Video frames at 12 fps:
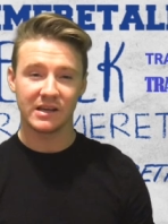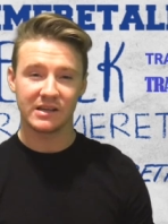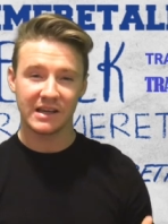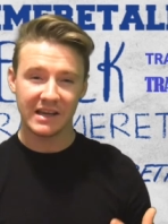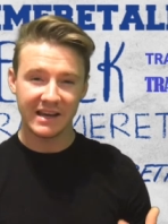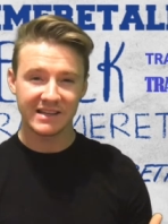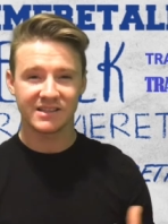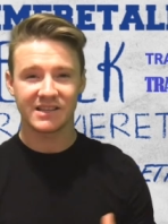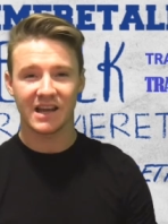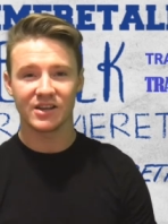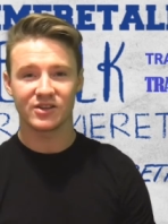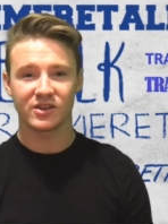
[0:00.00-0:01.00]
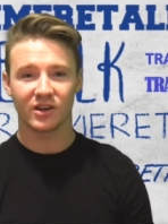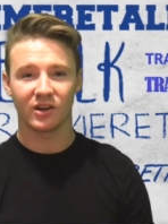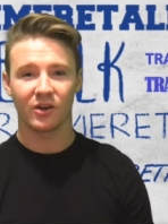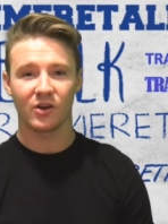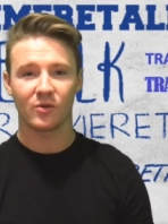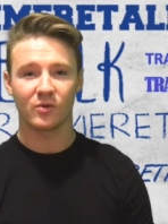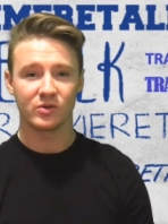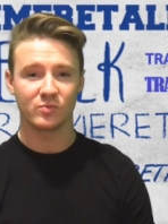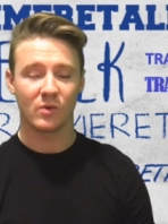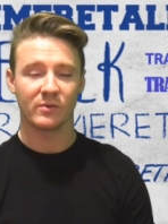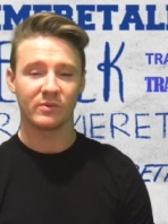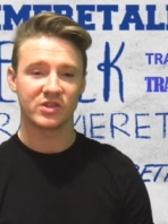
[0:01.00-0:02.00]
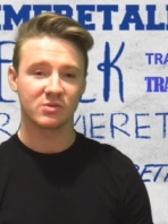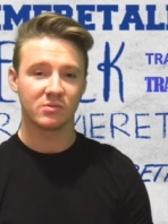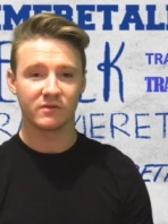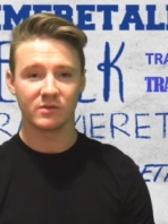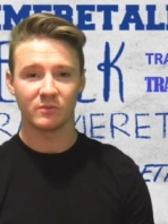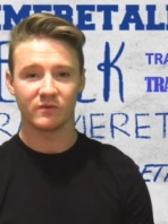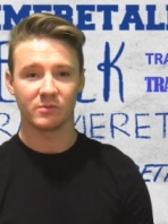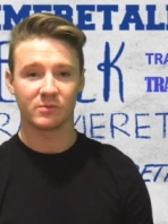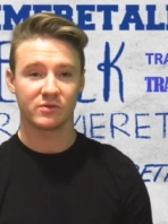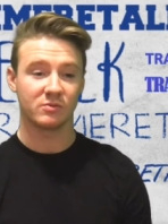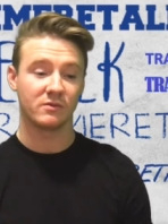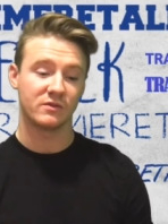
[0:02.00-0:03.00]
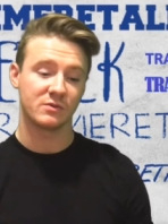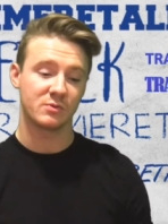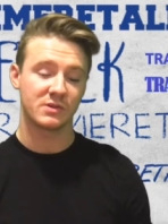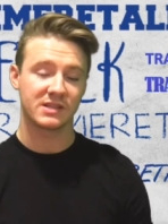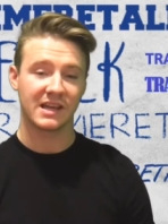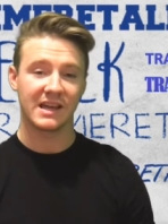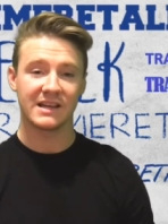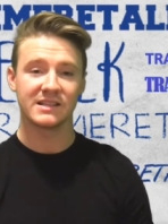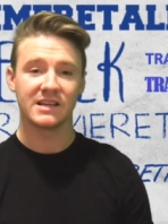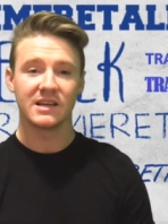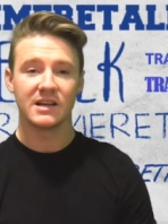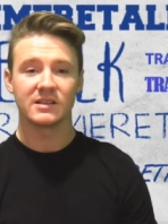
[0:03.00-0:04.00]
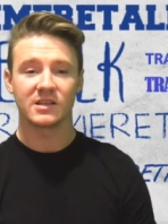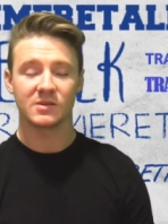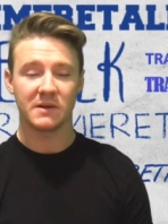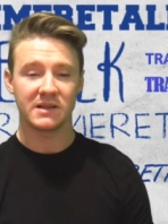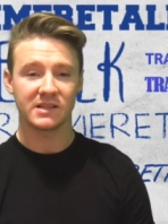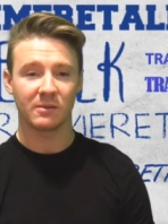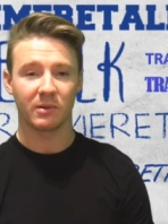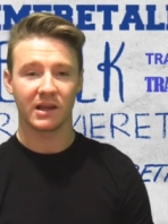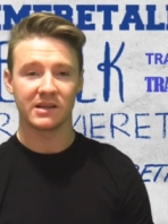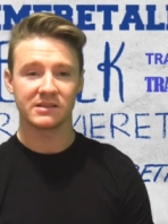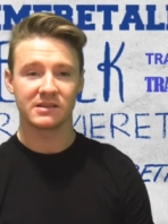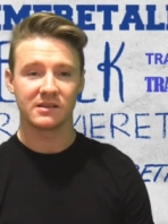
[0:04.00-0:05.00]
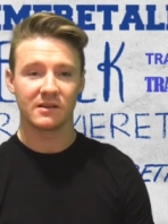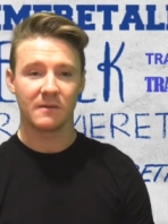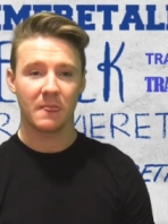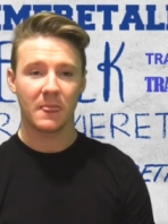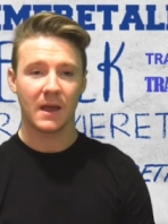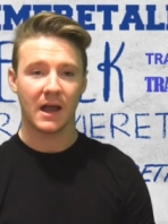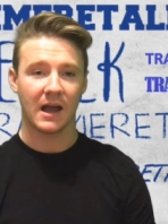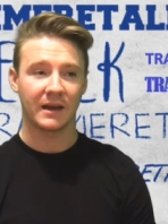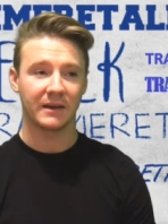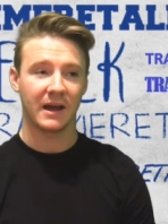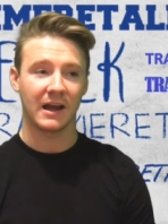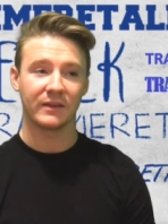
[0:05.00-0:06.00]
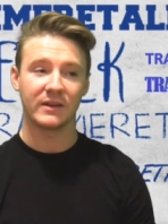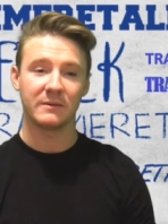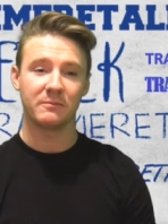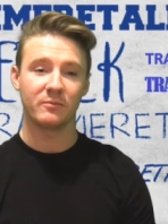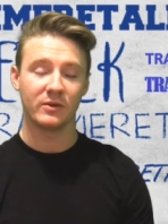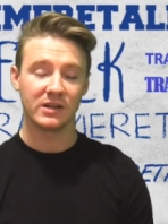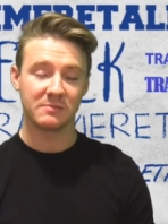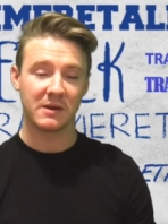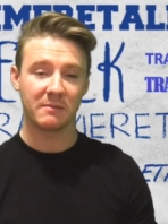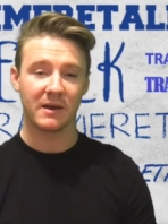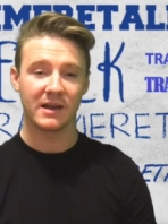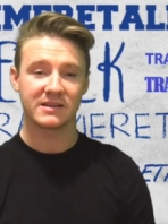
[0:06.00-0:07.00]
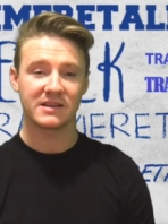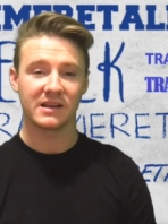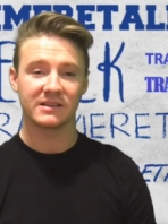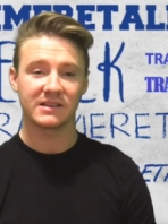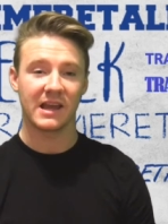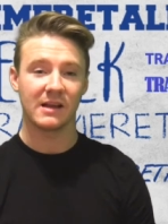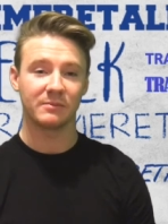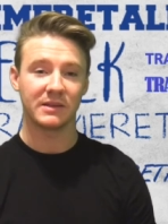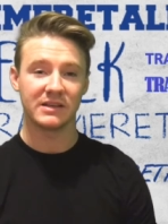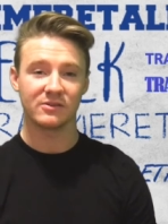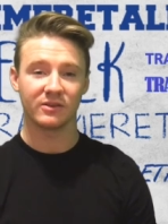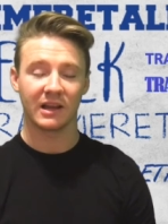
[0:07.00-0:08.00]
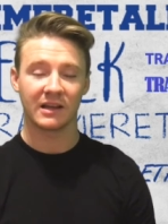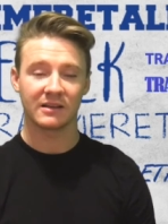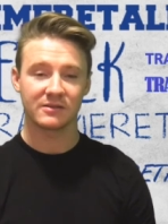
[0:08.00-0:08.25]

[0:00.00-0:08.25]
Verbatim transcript: he's, he attention a lot because when, when some of us, from some of us were scared to speak to the players, and Andy with his big personality helped ease all that.